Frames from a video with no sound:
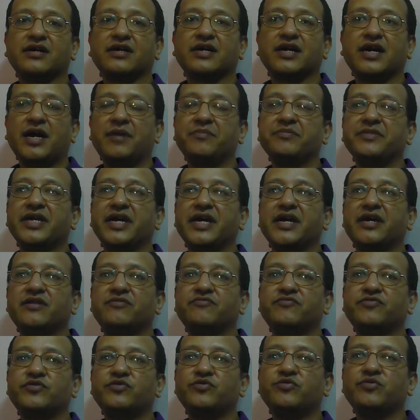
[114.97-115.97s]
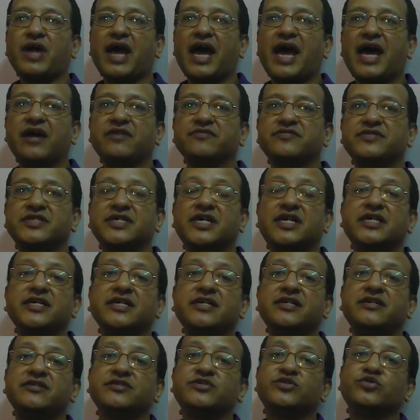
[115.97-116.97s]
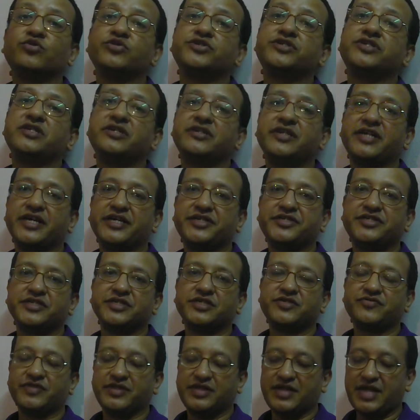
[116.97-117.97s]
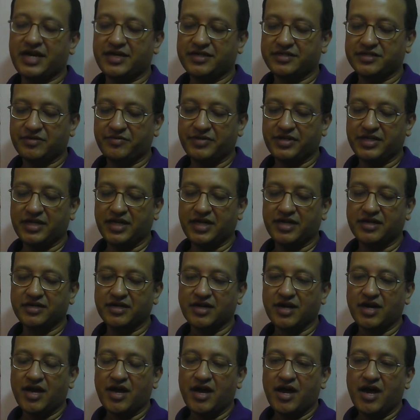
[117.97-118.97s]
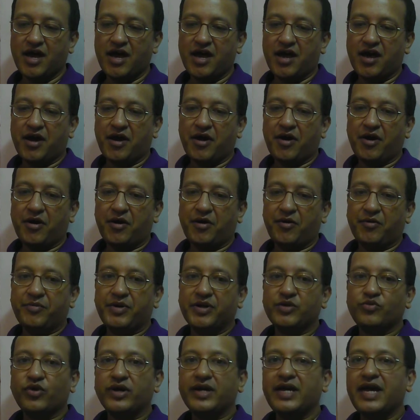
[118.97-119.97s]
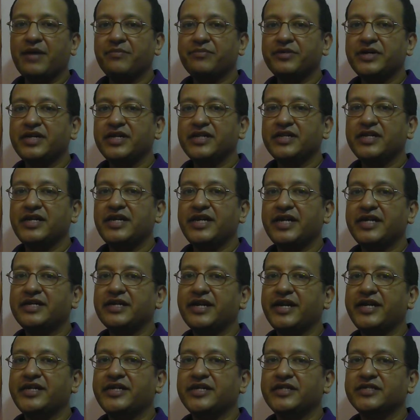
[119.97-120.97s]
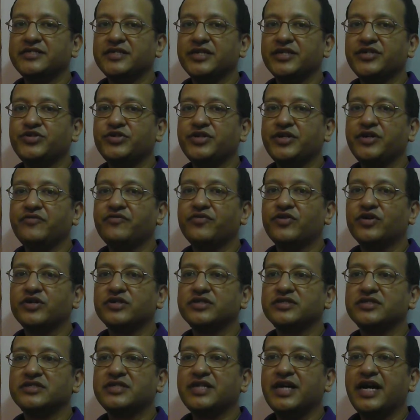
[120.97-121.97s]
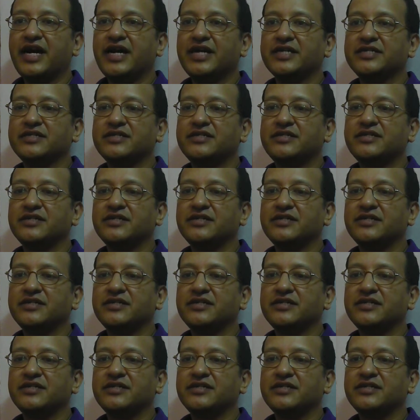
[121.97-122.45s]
come there, would have certain social relations with that zamindar. But what happened in the late 19th century was that